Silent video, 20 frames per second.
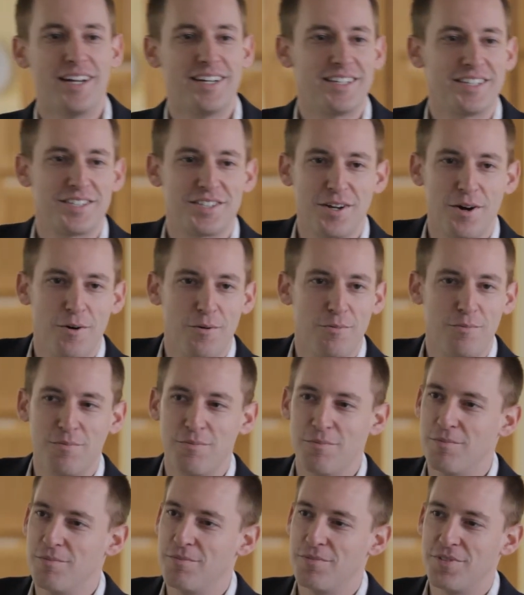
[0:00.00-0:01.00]
So
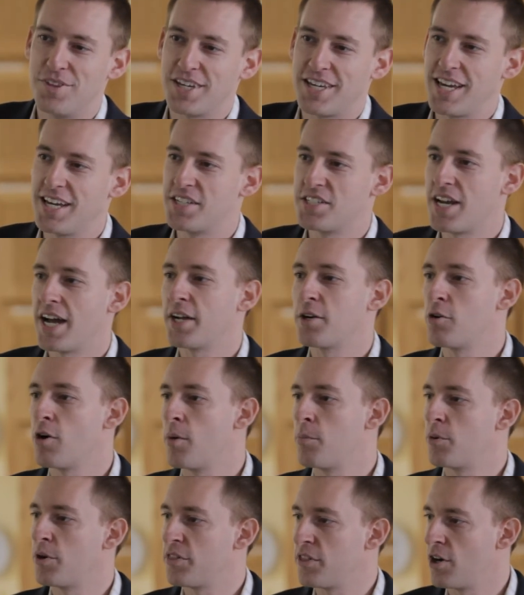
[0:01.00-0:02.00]
the kids I grew
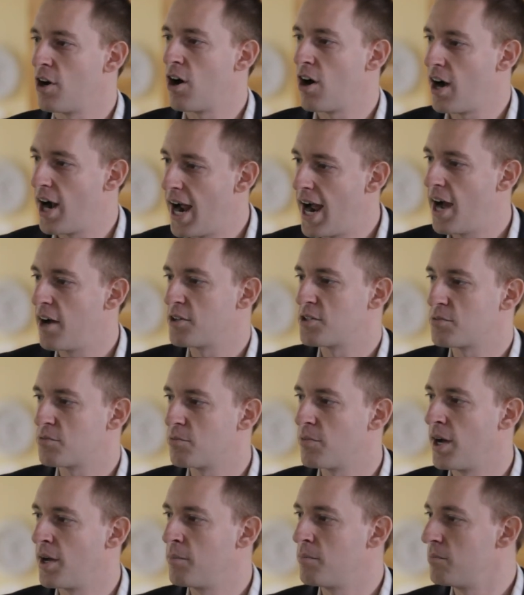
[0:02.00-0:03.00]
up with in our house,
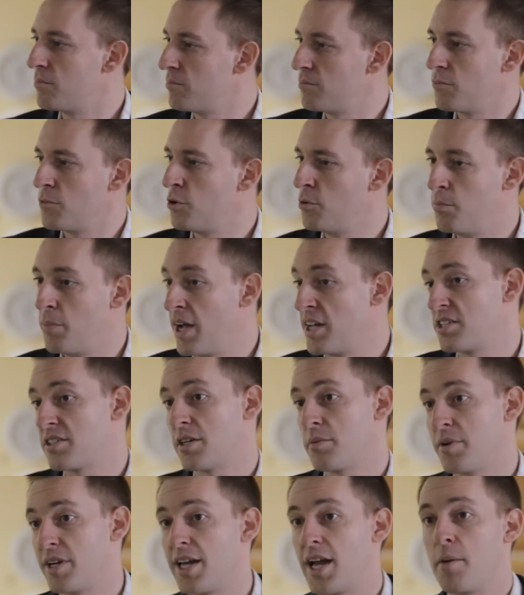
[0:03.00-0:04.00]
who
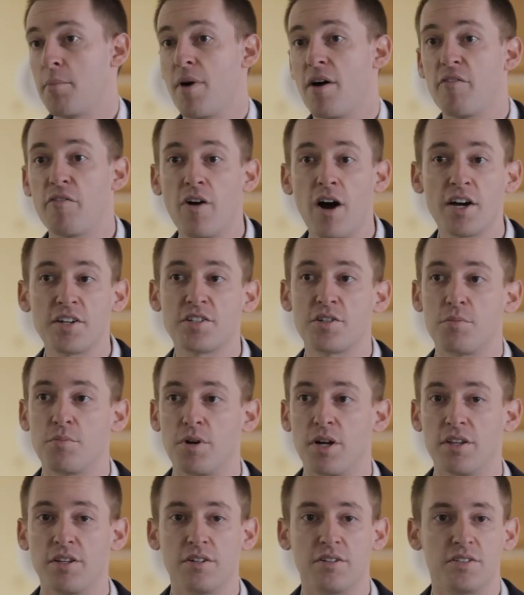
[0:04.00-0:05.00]
basically became my foster
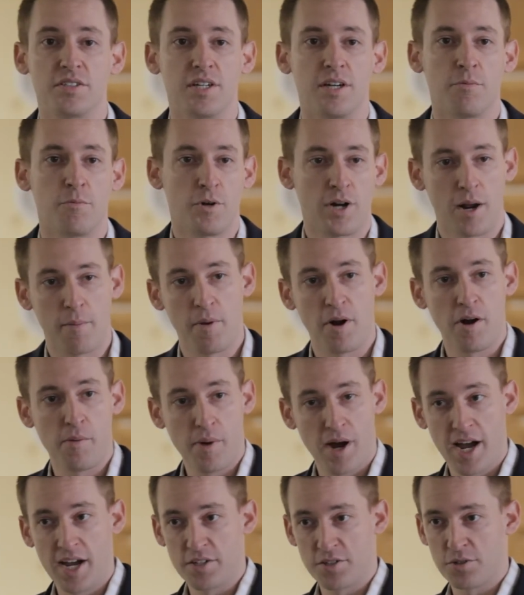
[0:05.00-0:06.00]
brothers, and when I married
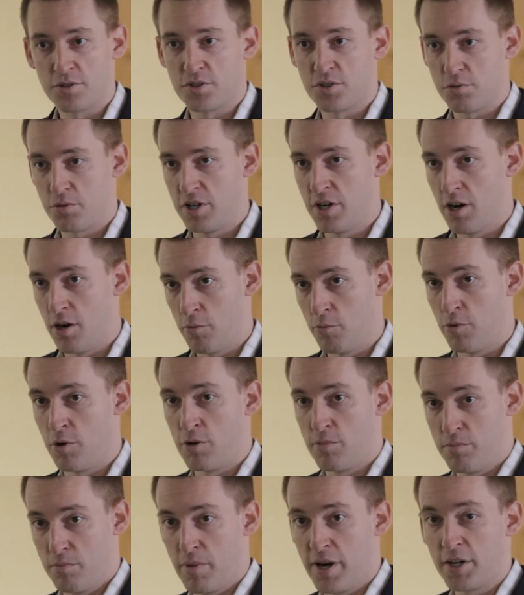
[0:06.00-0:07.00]
my high school sweetheart
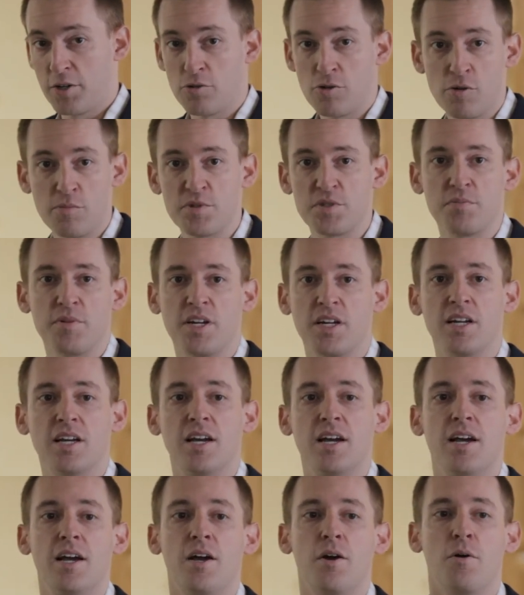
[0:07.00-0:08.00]
were my groomsmen,
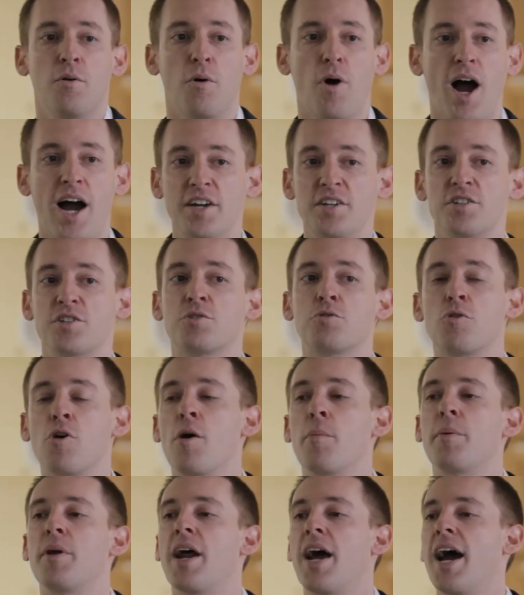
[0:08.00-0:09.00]
I just grew
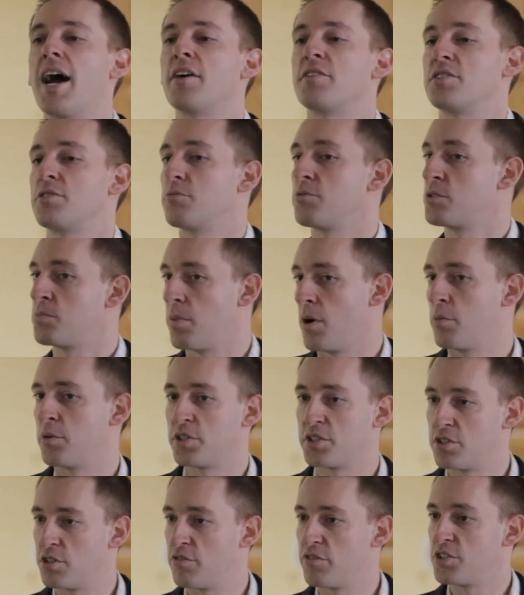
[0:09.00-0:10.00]
up in a house that was public
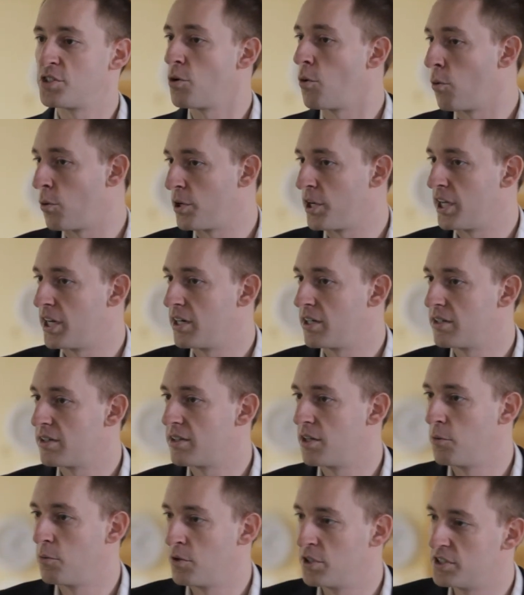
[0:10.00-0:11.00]
service oriented.
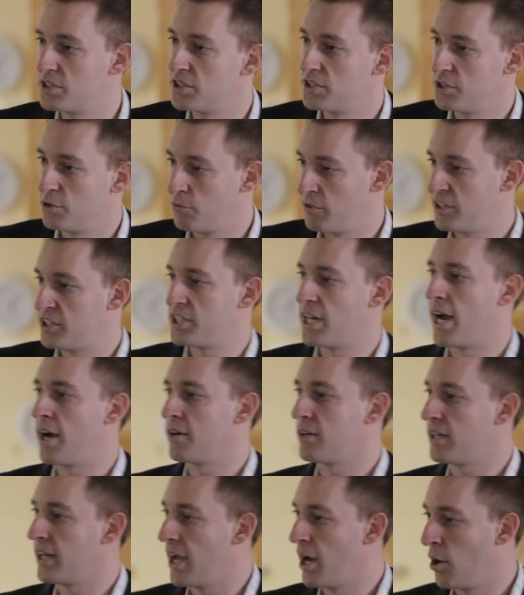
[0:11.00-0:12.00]
That was, you reach out
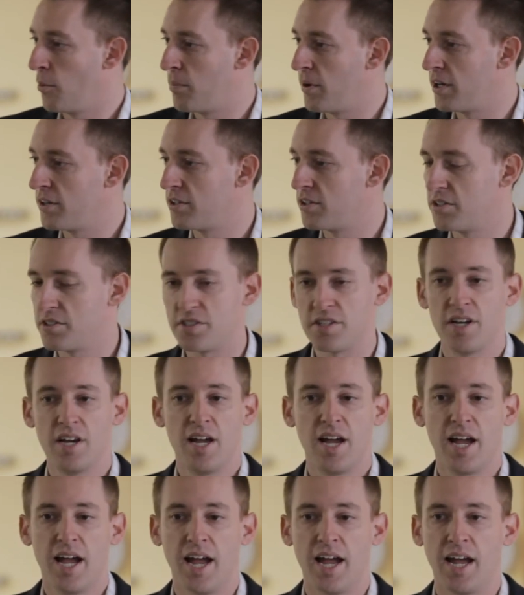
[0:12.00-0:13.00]
and you help others,
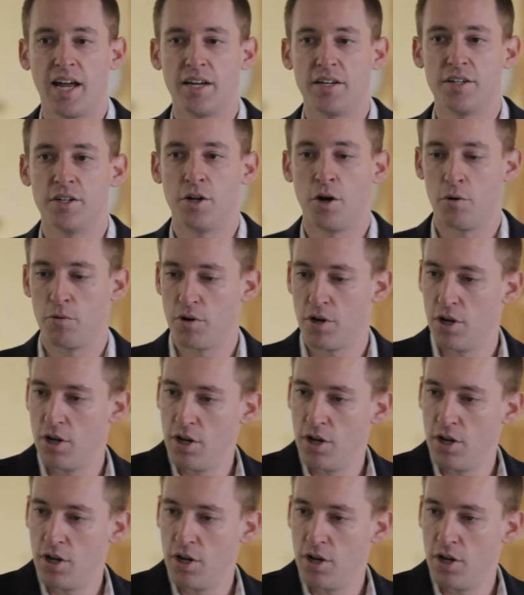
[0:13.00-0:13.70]
and you don't